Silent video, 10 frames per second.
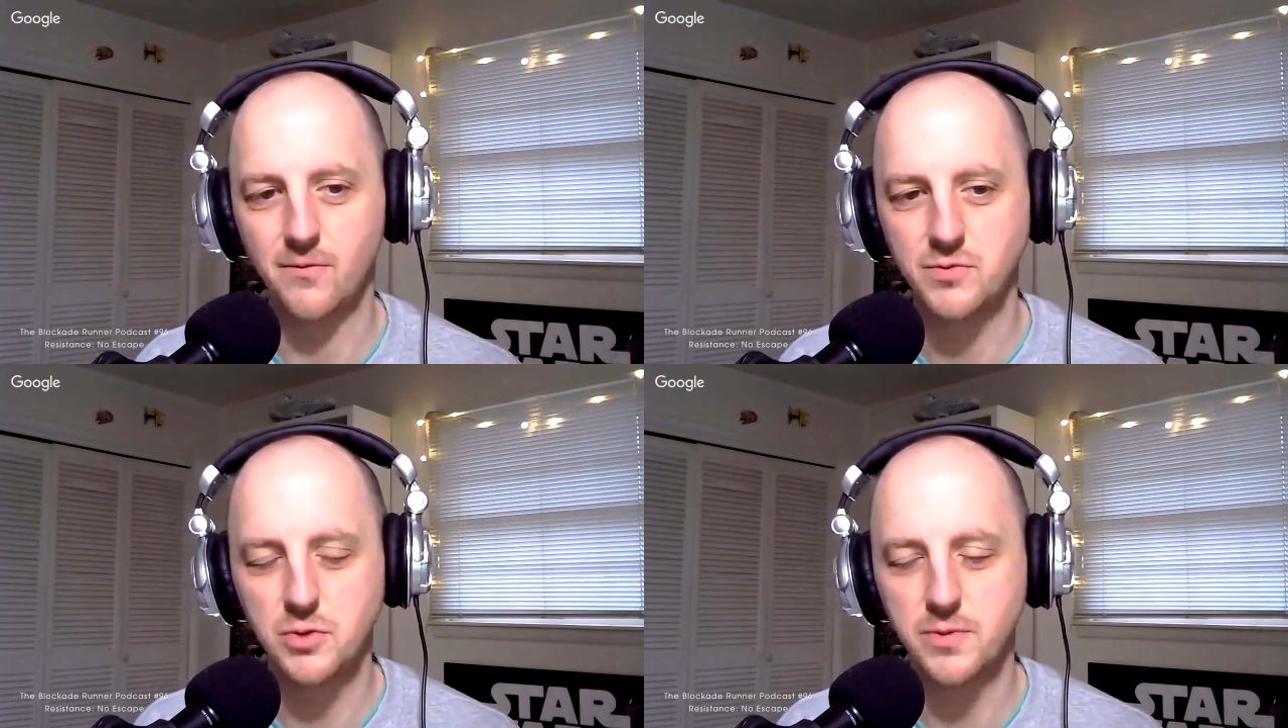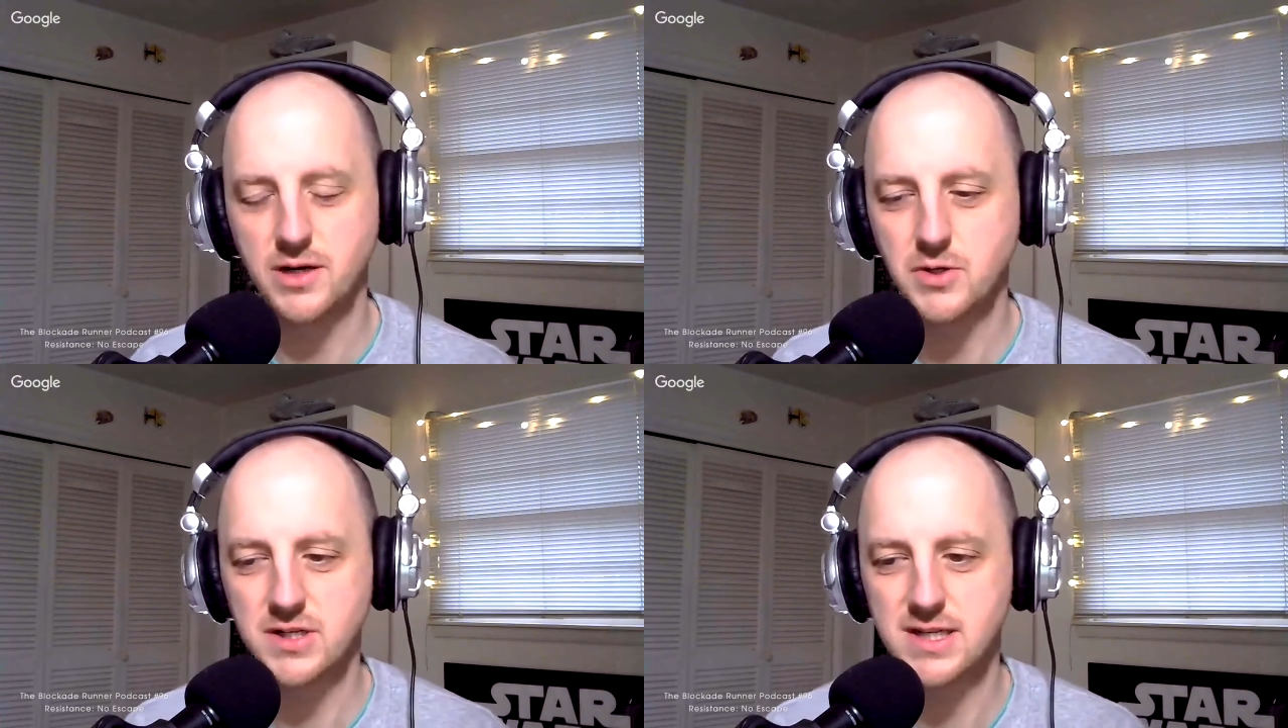super
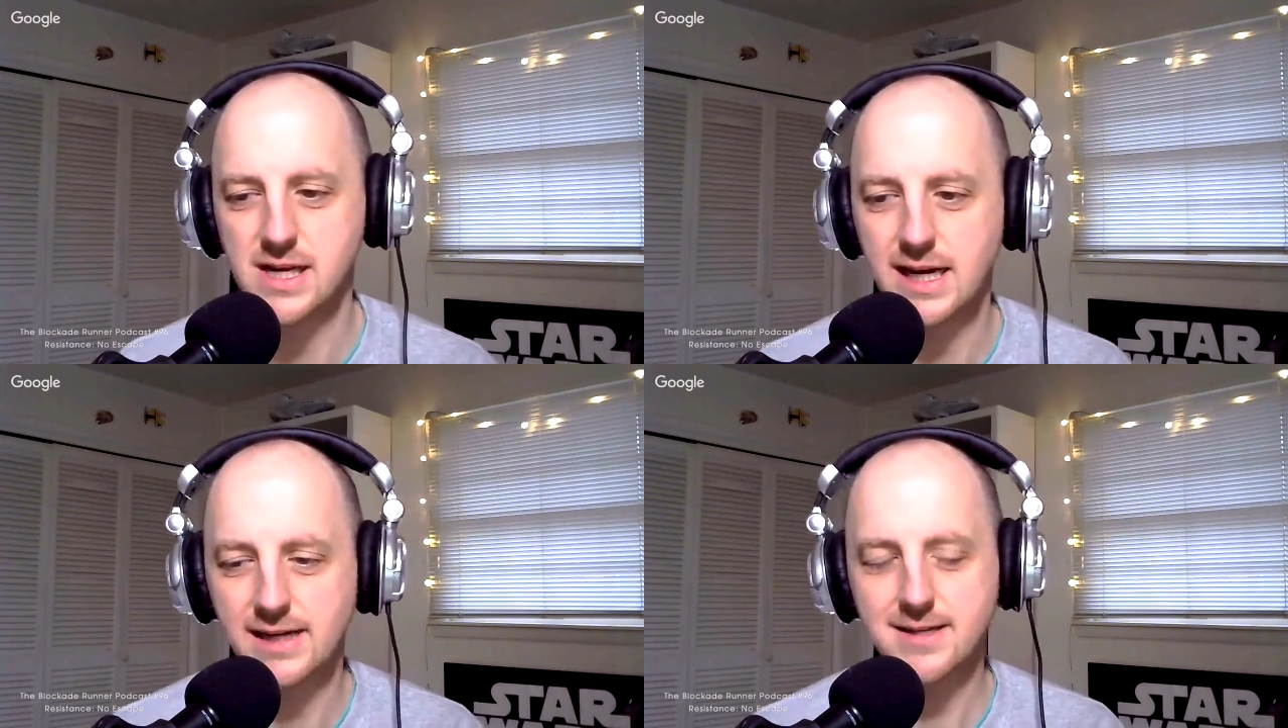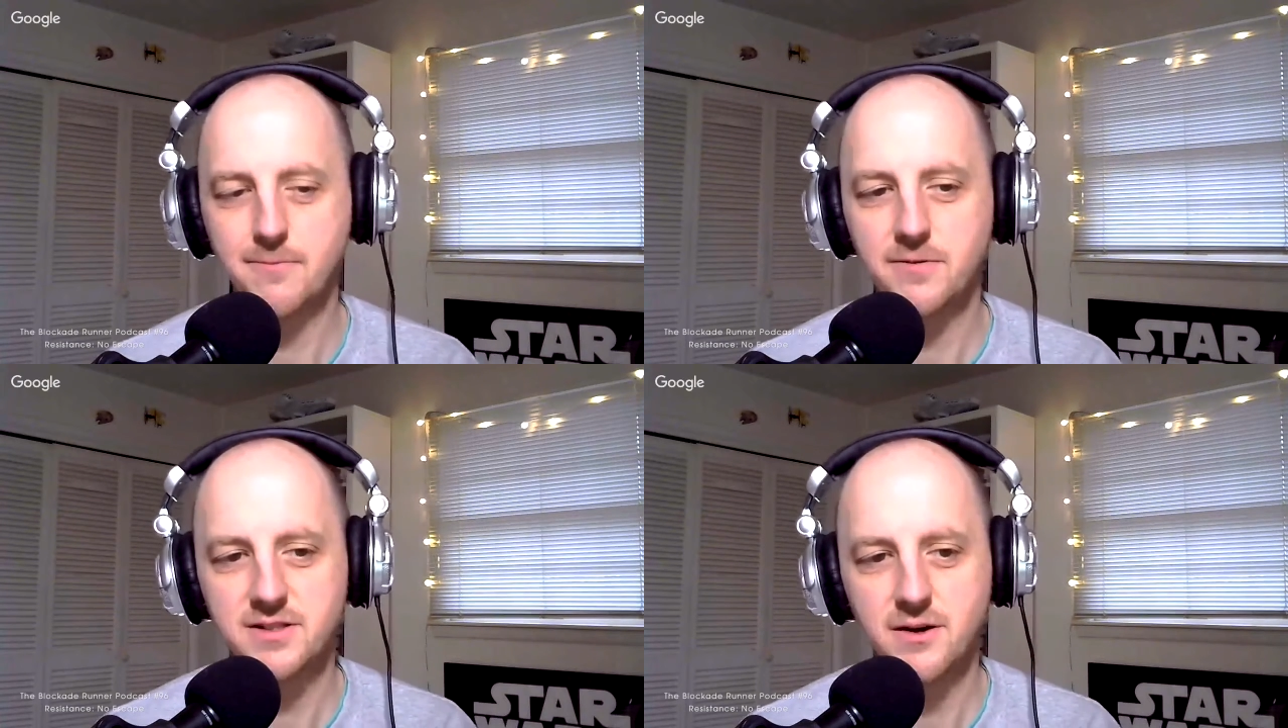interesting,
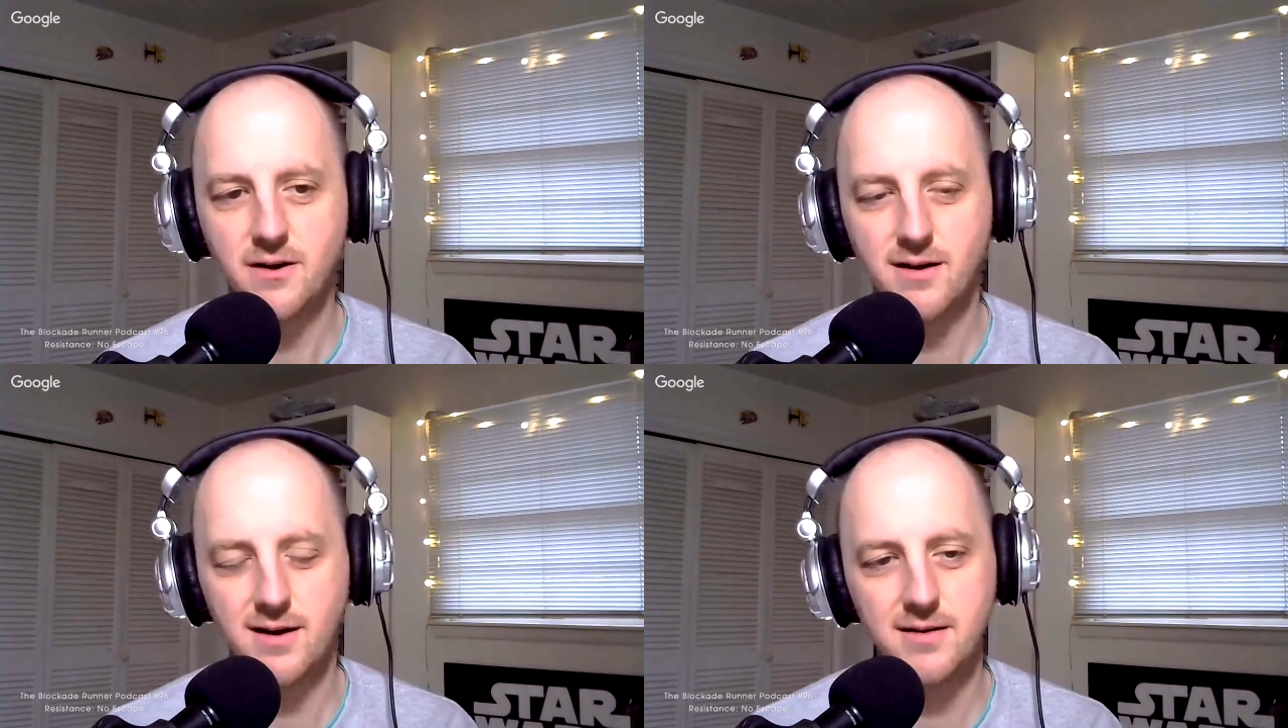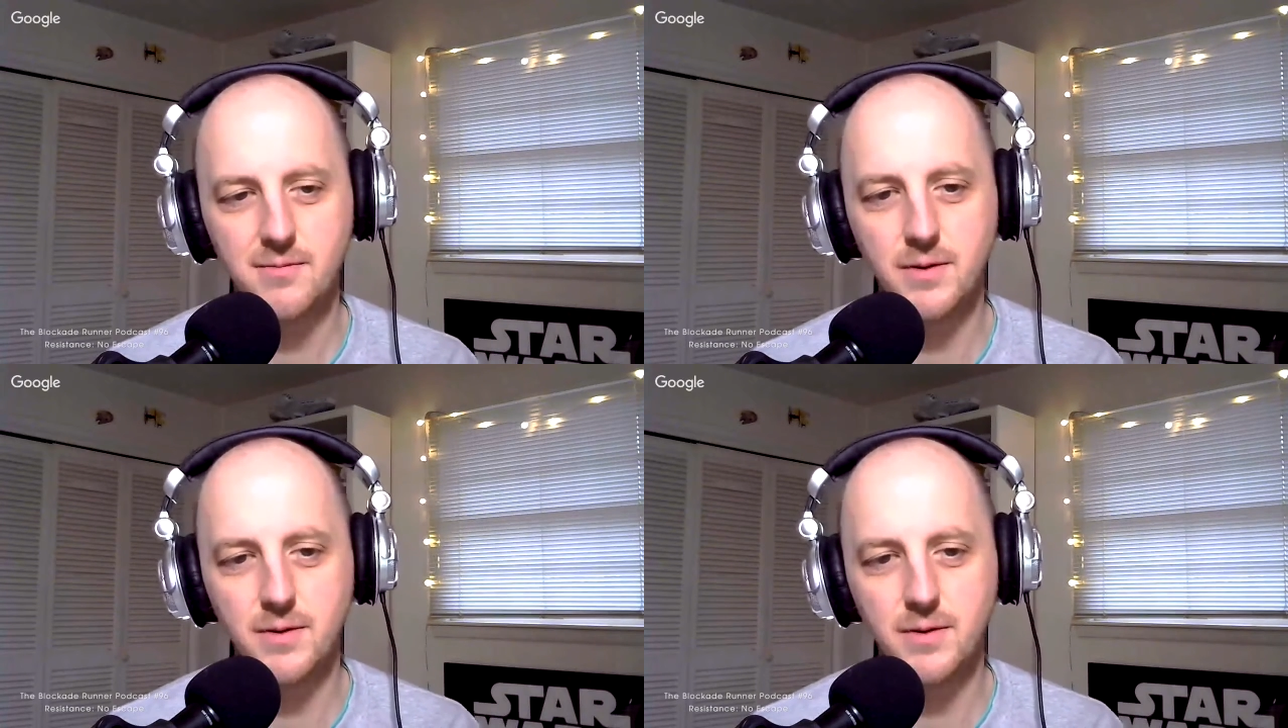except for Sonara.